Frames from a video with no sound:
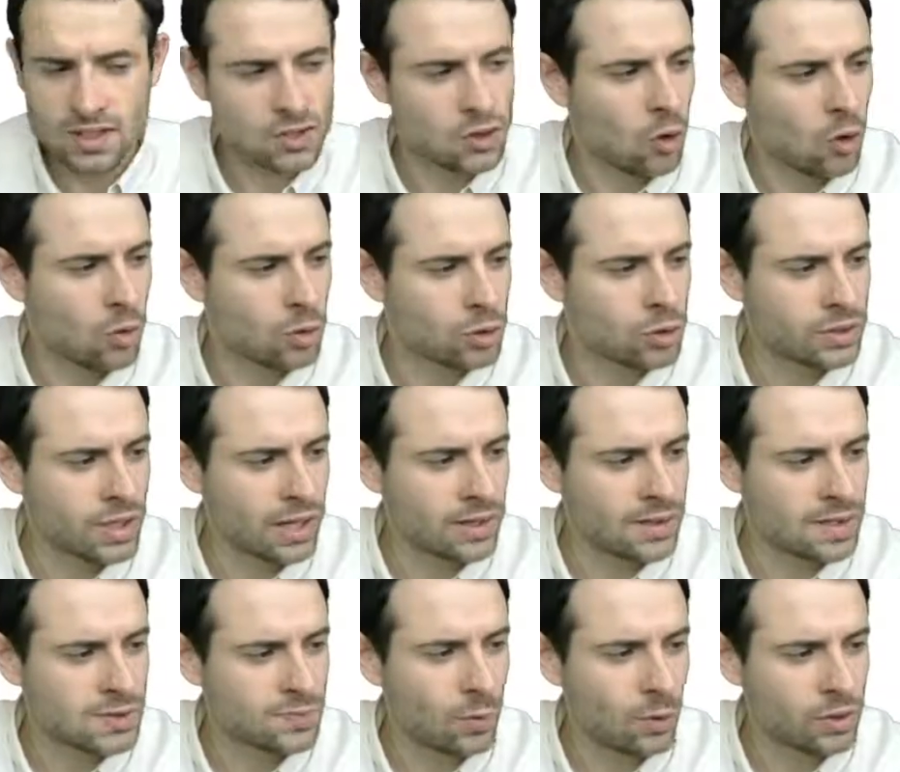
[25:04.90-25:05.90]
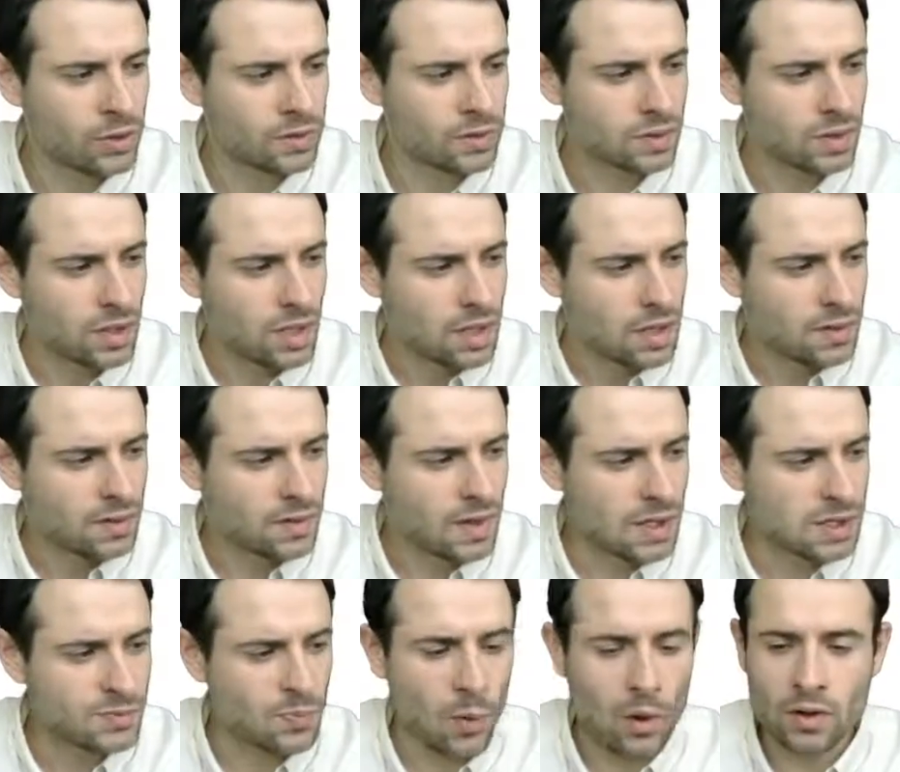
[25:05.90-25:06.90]
lower than this point.
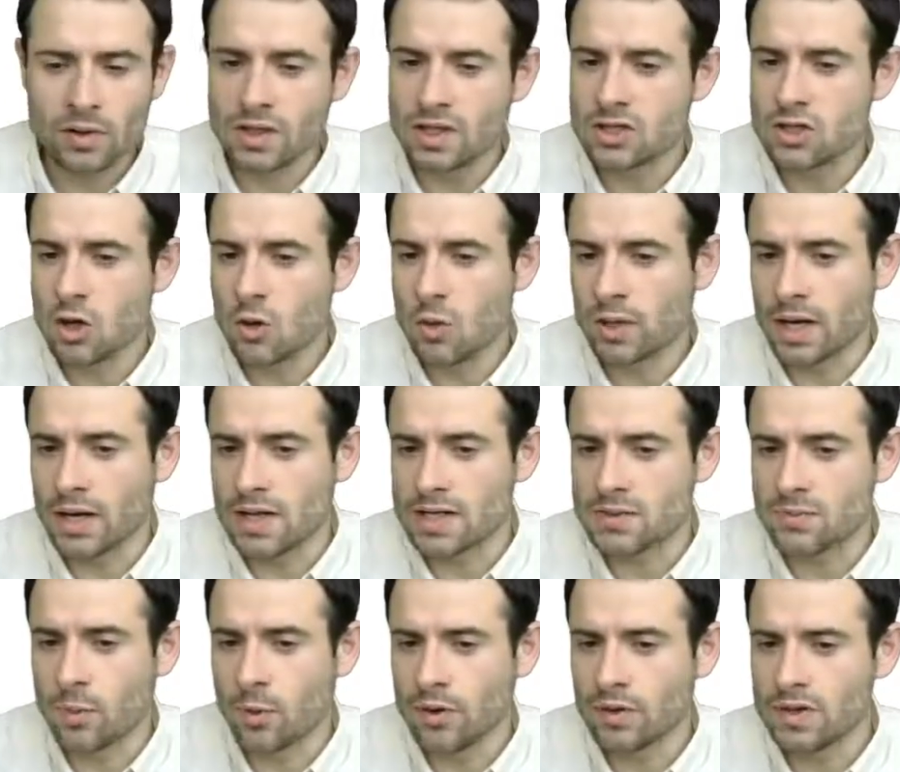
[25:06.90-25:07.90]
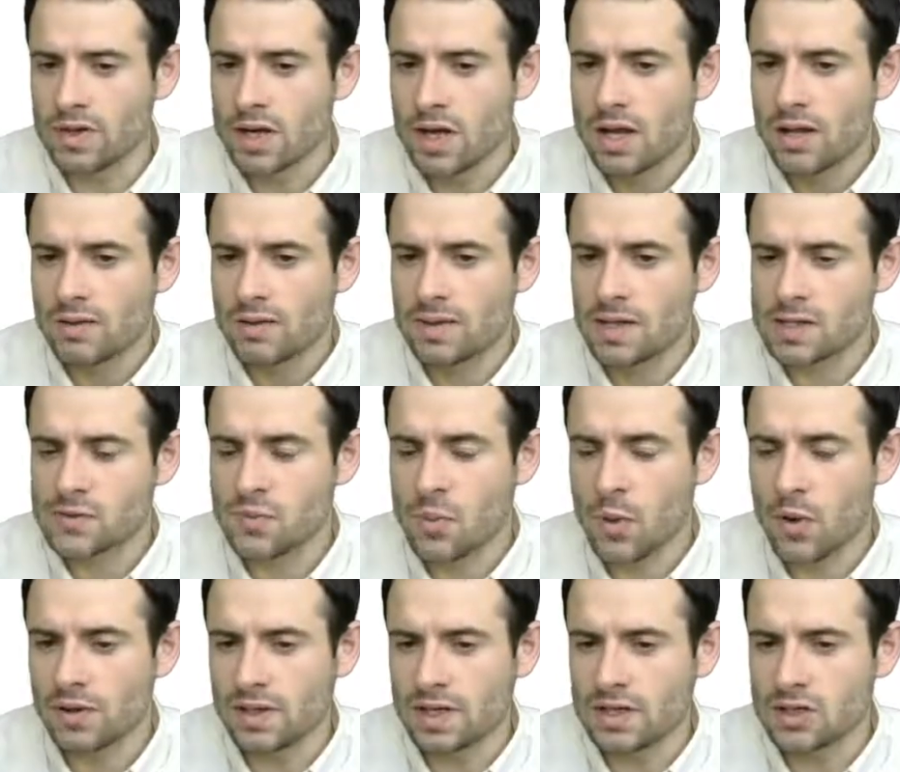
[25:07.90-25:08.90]
This point is lower than this point. This
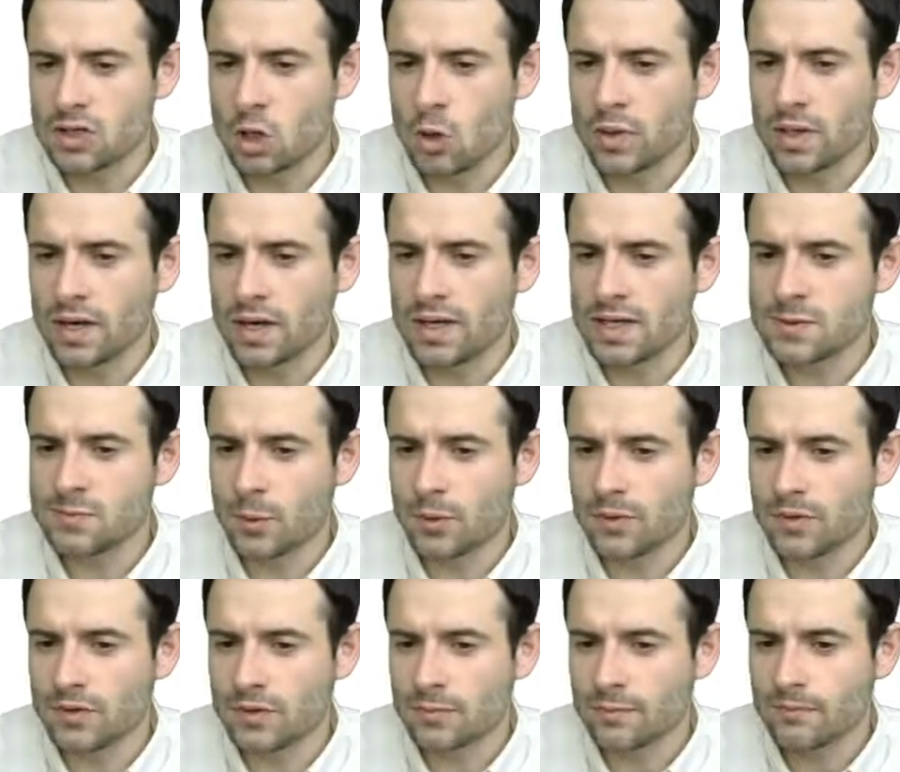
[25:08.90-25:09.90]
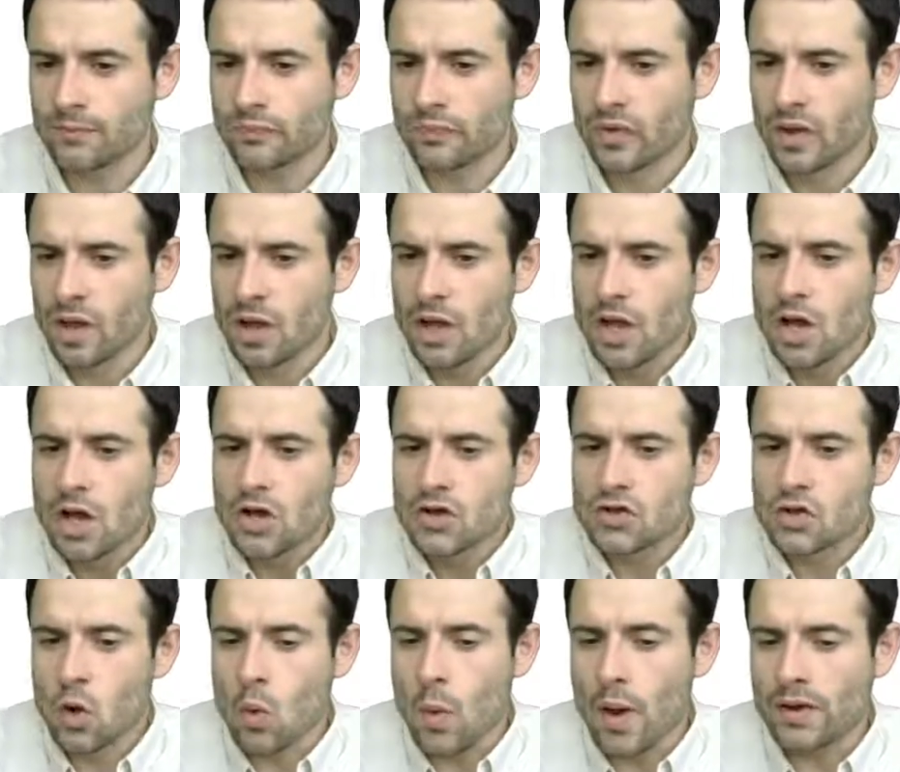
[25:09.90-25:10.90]
point is lower than this point.
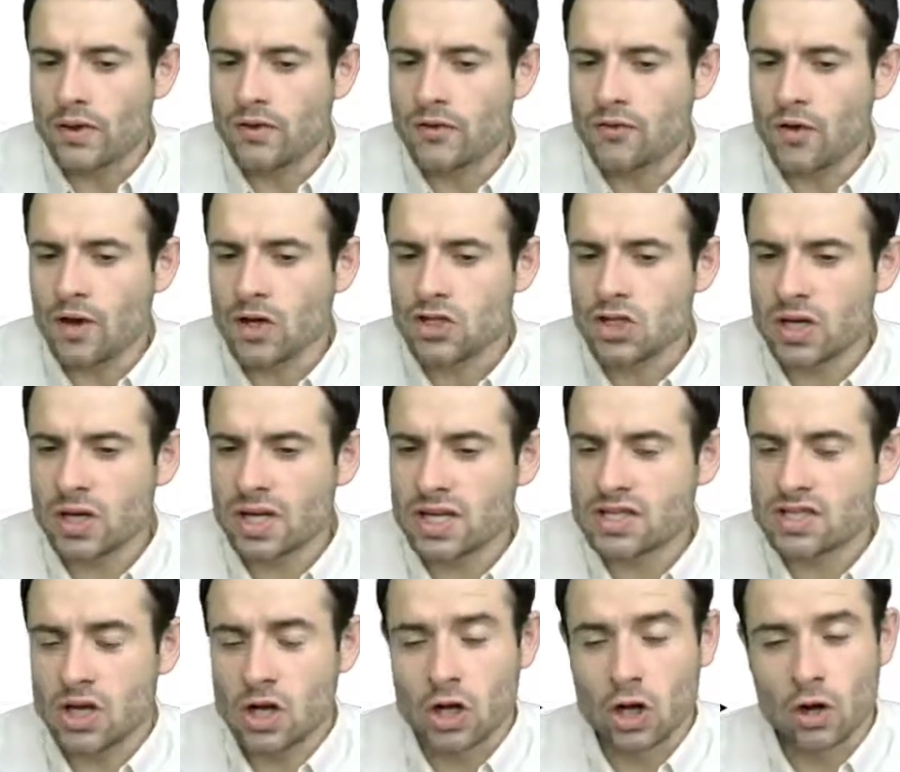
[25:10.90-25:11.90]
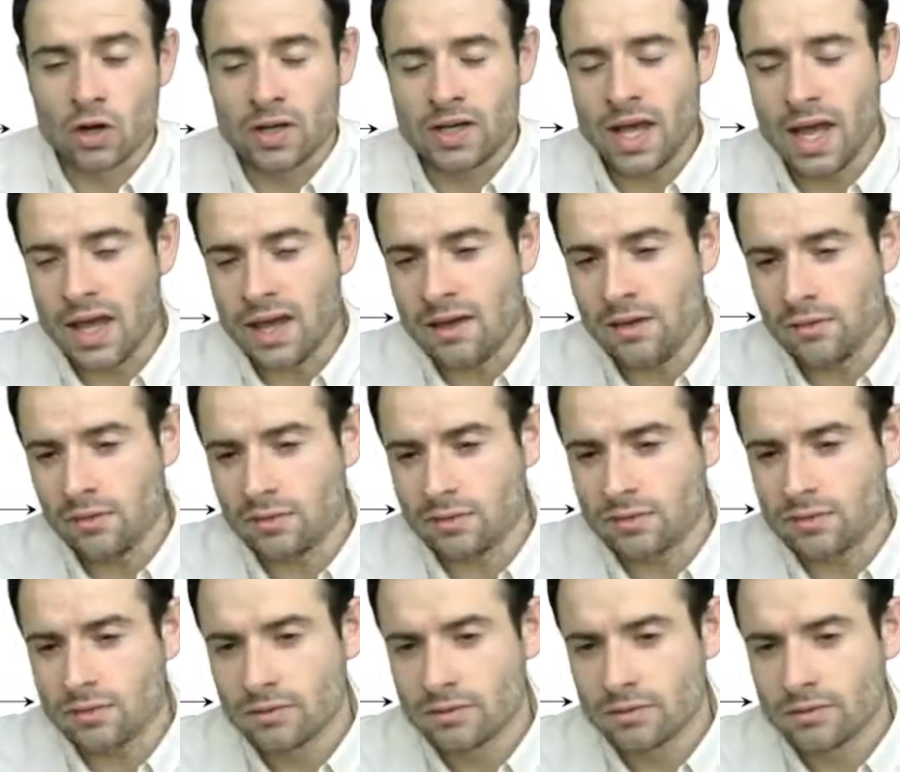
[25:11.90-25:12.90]
So when the function is concave,
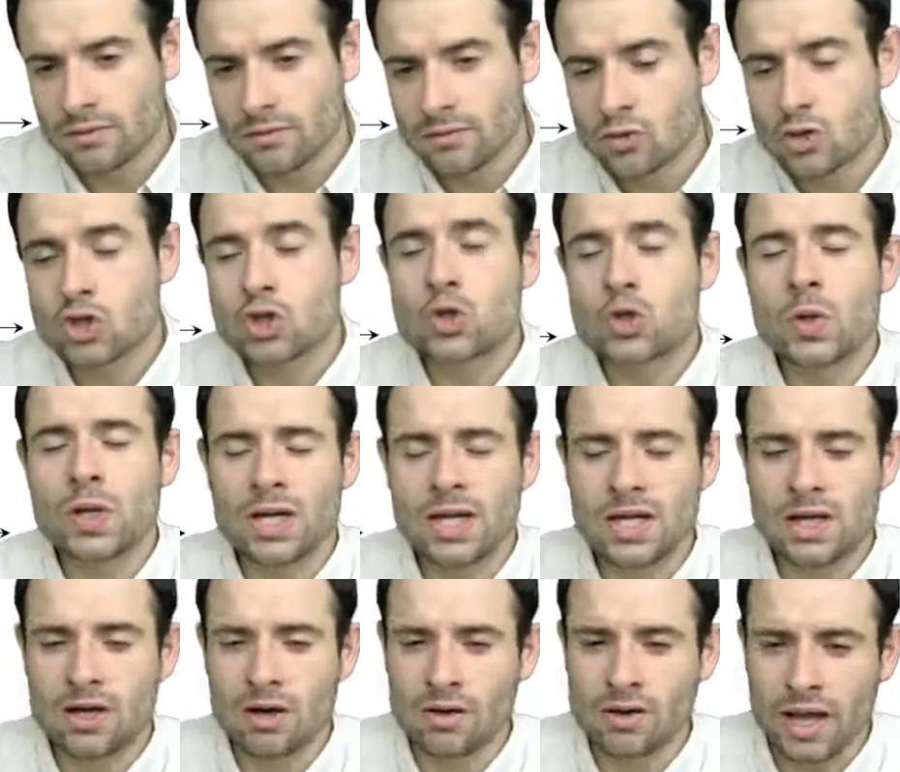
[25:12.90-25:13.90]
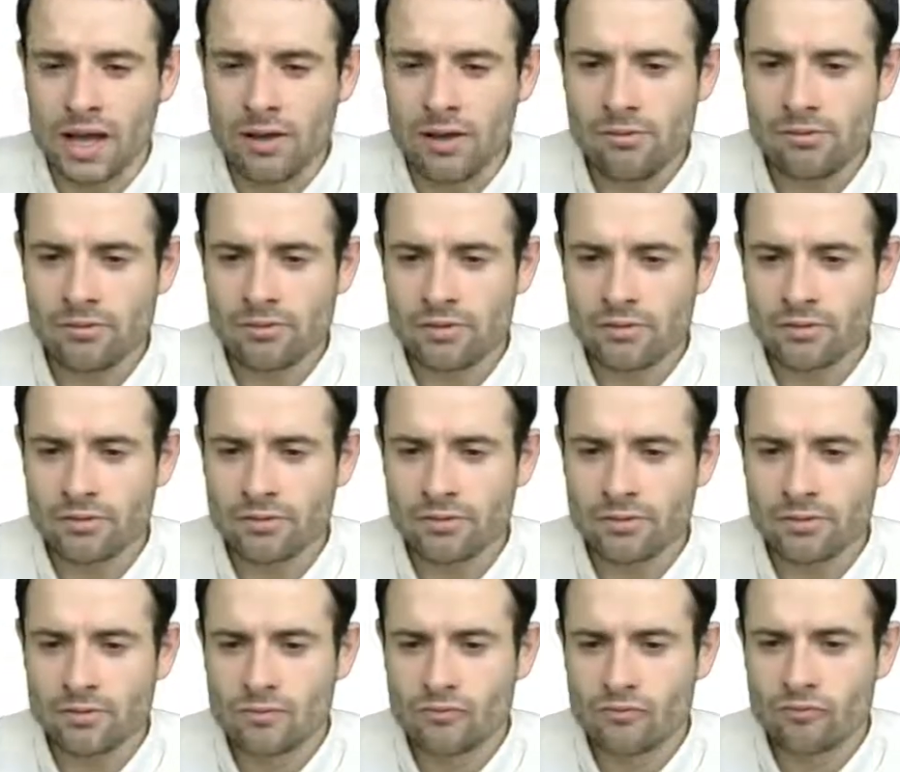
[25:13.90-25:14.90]
strictly concave,
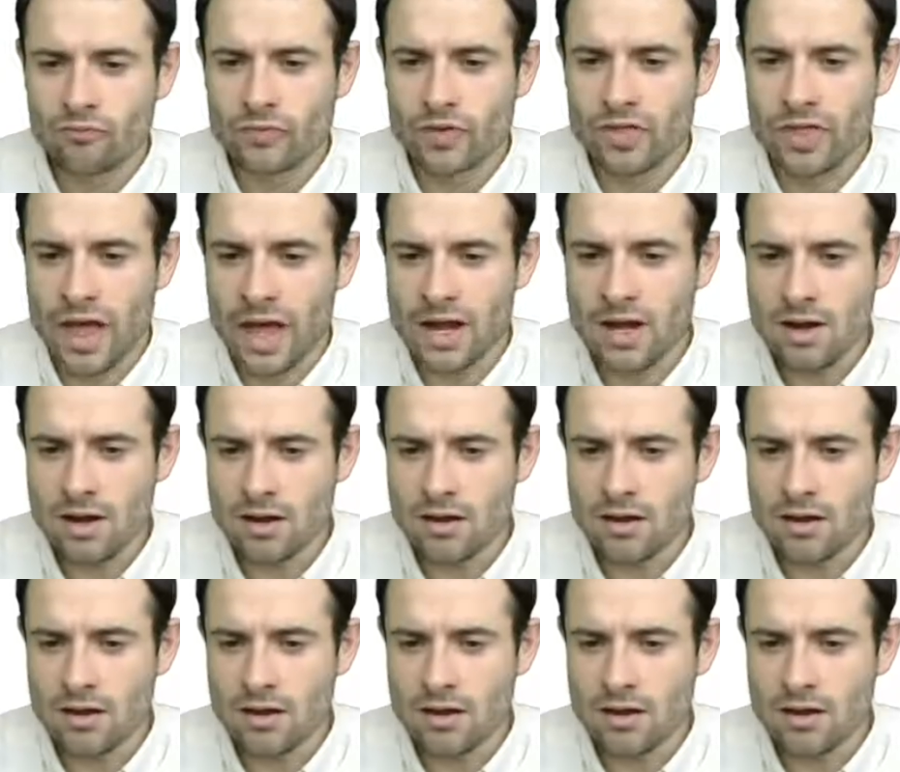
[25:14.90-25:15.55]
then